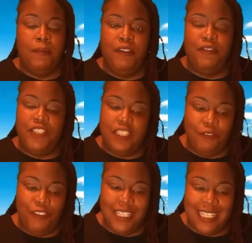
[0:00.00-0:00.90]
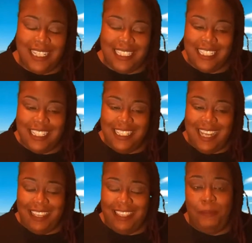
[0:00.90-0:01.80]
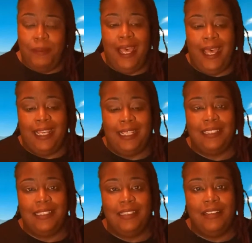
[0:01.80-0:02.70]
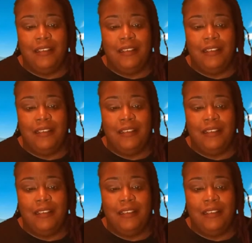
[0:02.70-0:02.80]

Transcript: But for some reason, I just could not get past